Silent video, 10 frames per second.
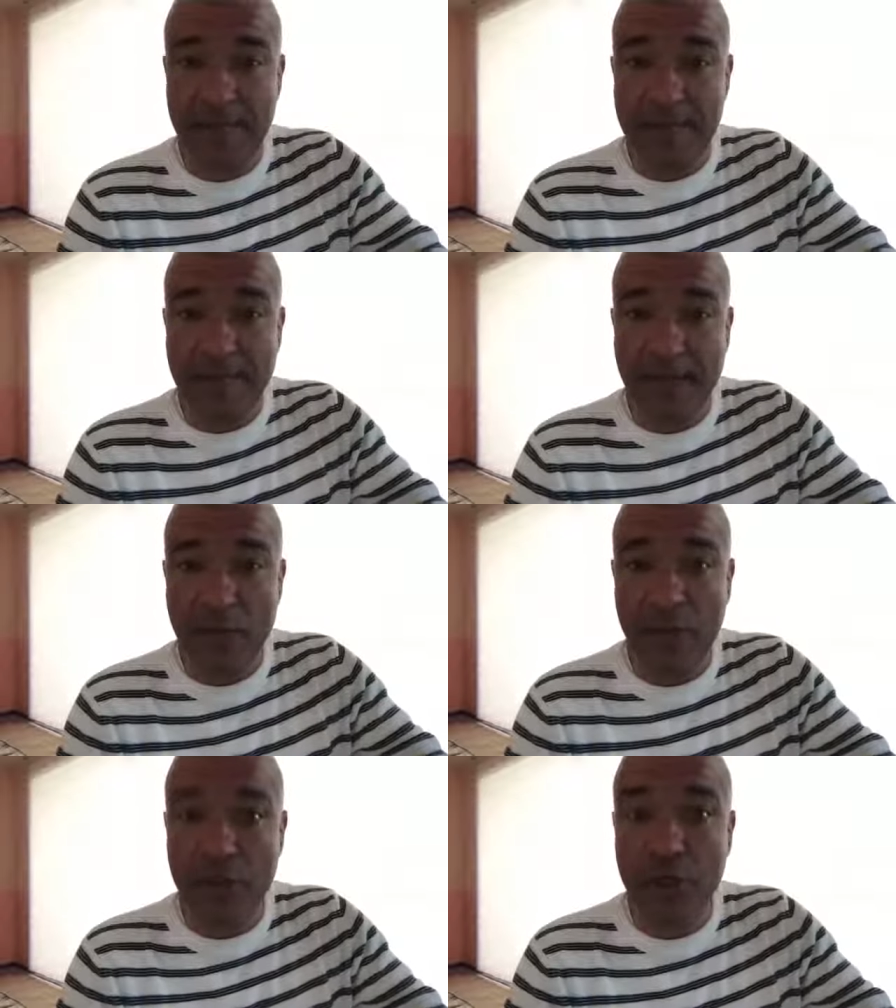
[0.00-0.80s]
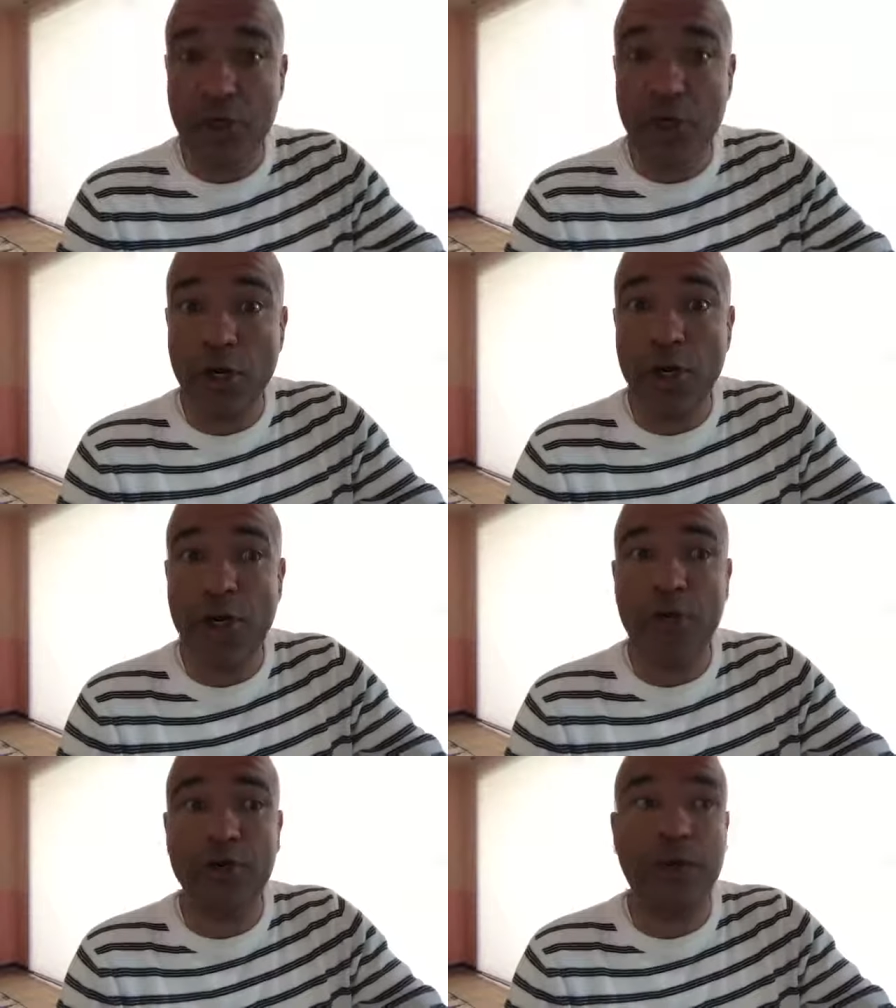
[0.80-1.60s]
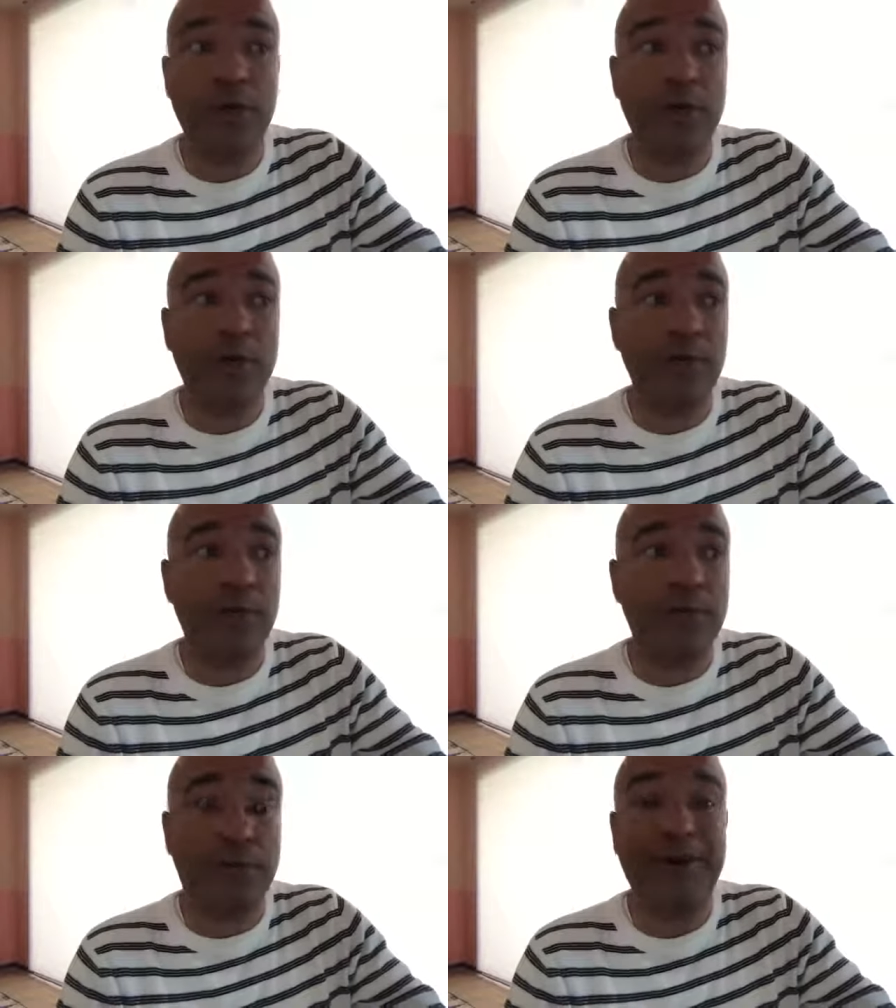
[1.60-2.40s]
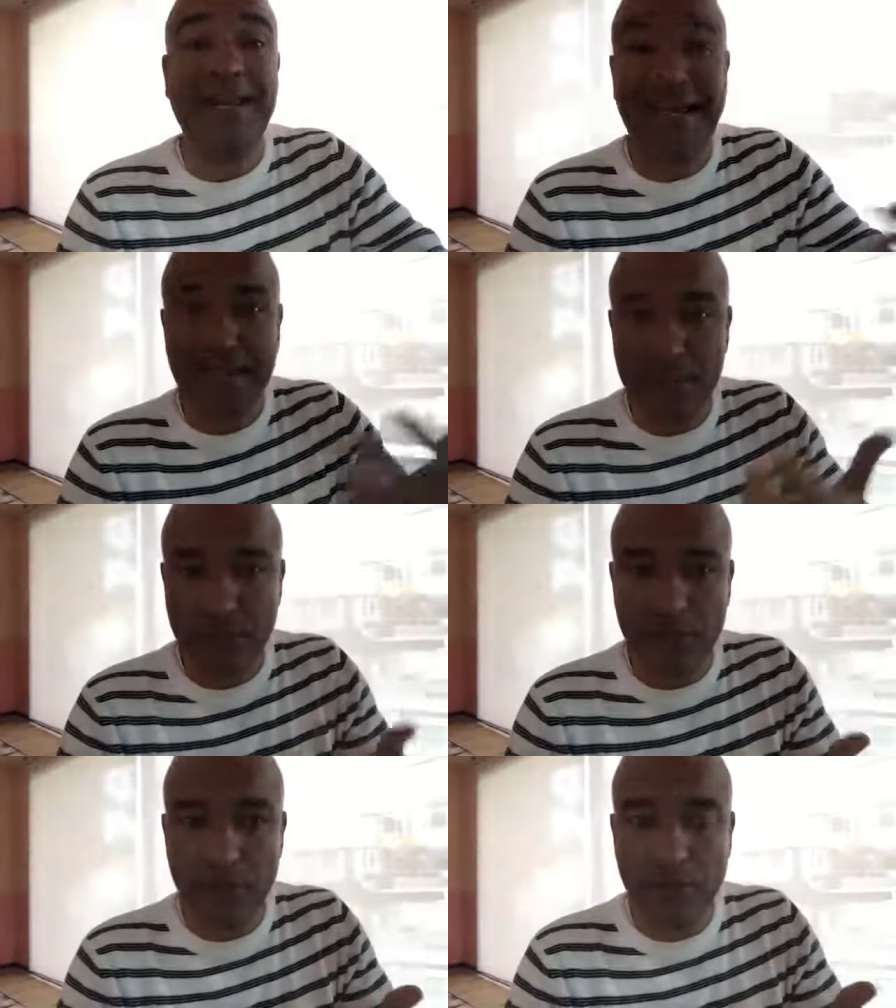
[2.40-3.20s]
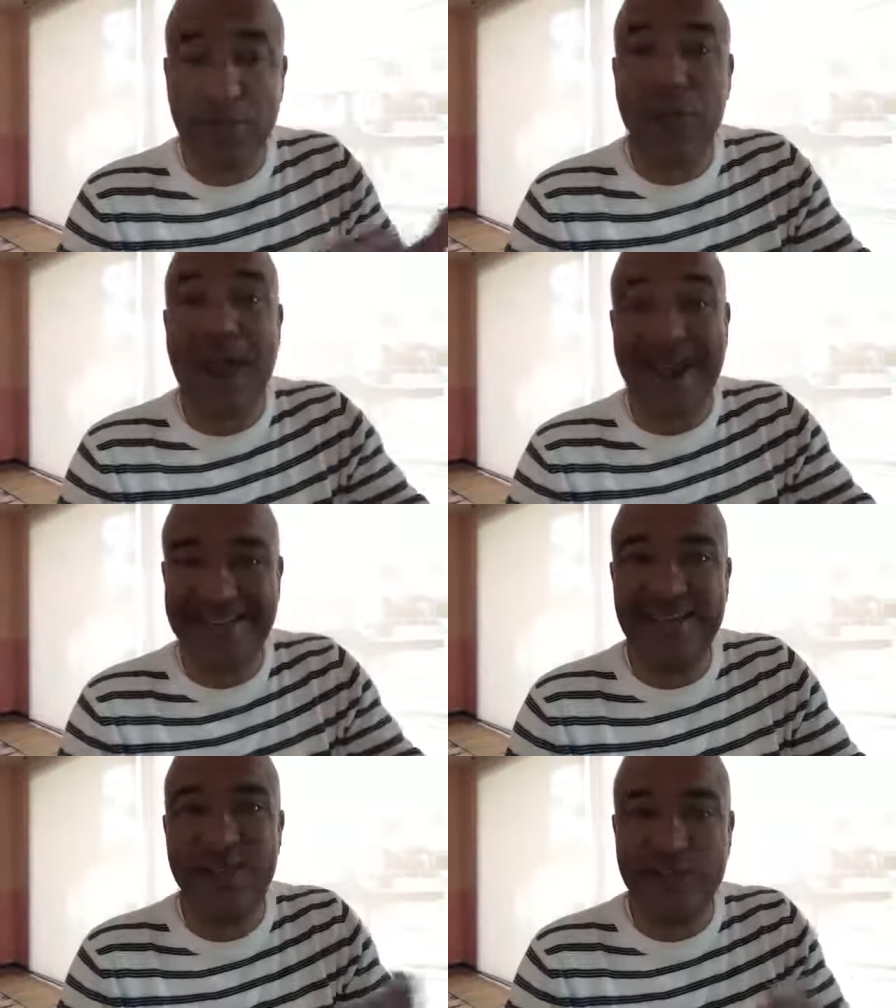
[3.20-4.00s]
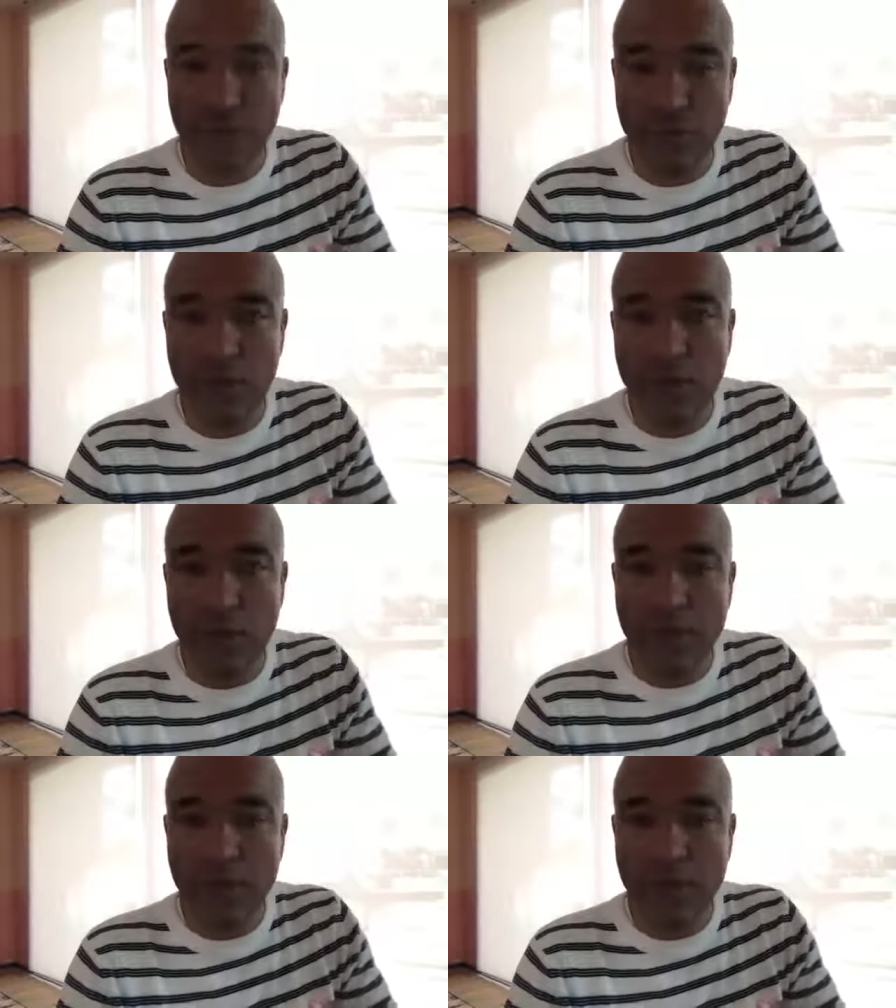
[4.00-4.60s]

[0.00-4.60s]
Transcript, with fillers: and what you're bringing to you, attracting to you,